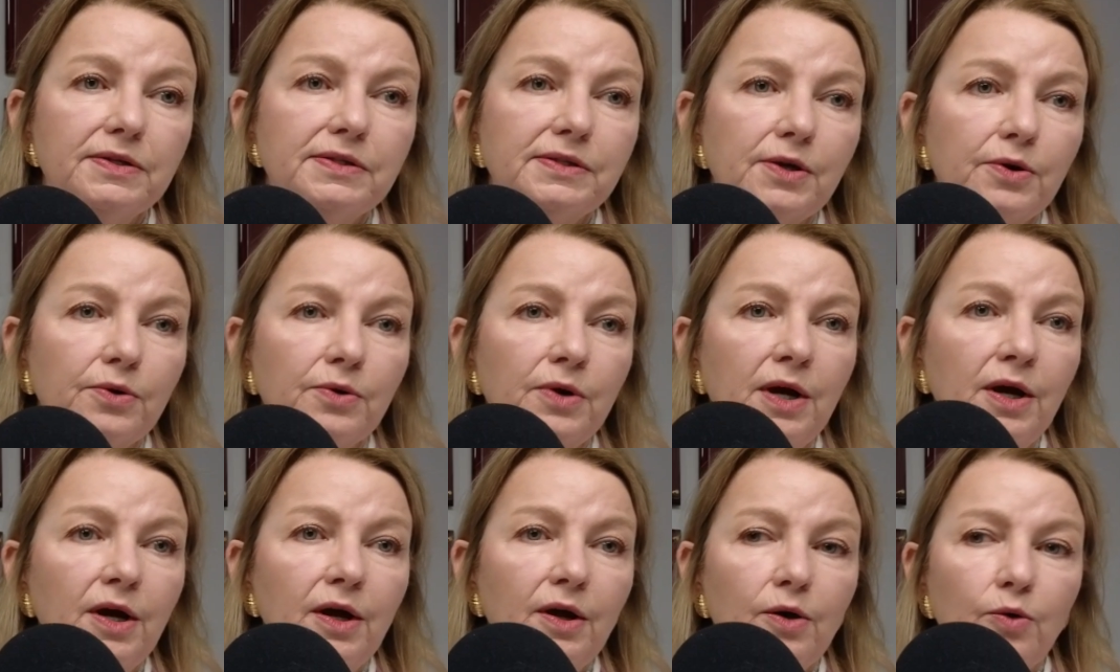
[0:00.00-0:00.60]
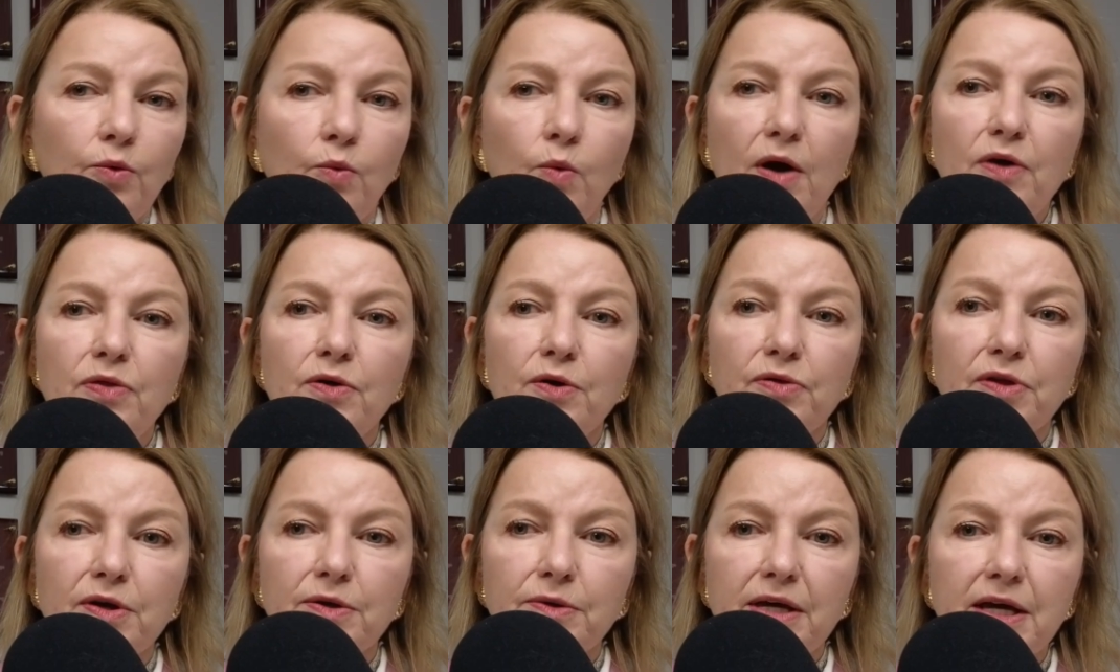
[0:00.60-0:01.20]
So
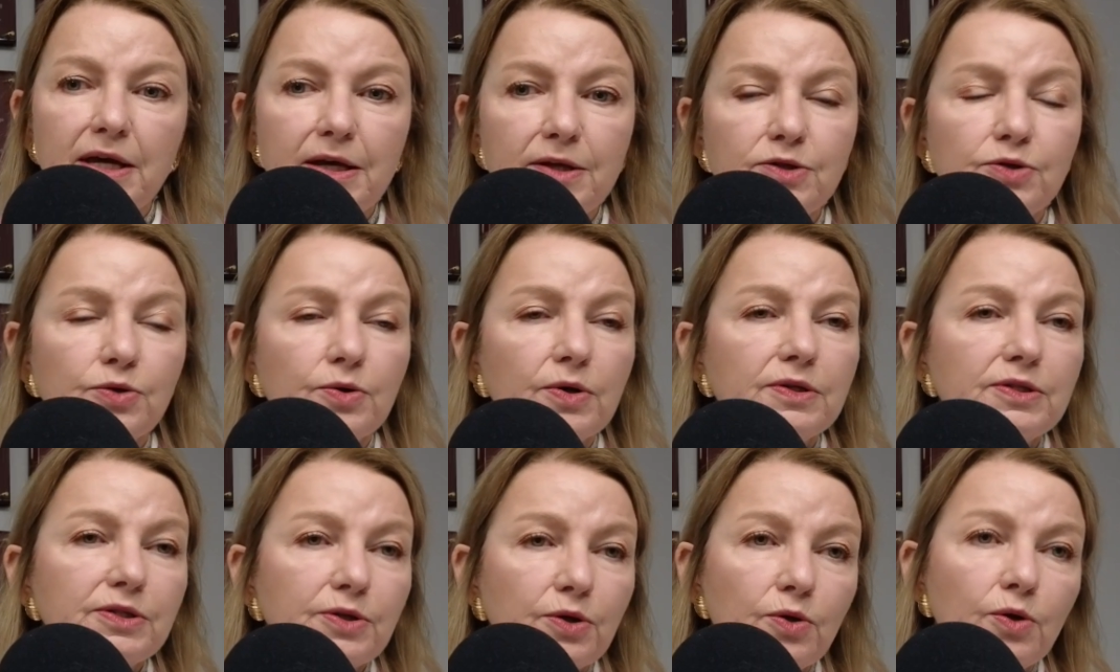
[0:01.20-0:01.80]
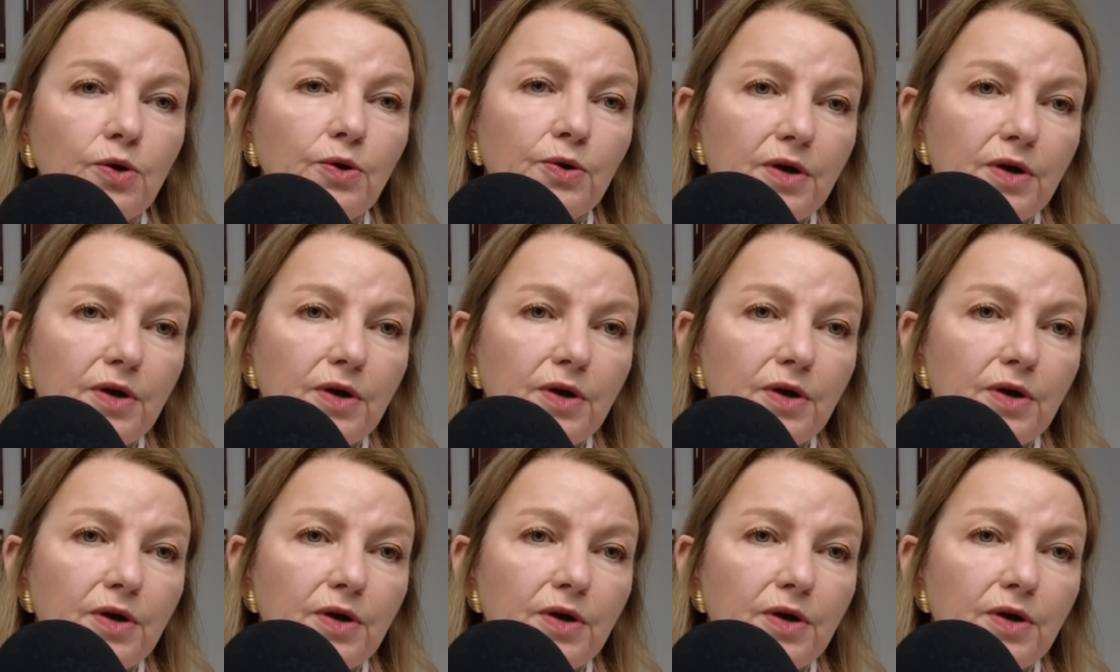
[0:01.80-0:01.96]
whether the kids are at school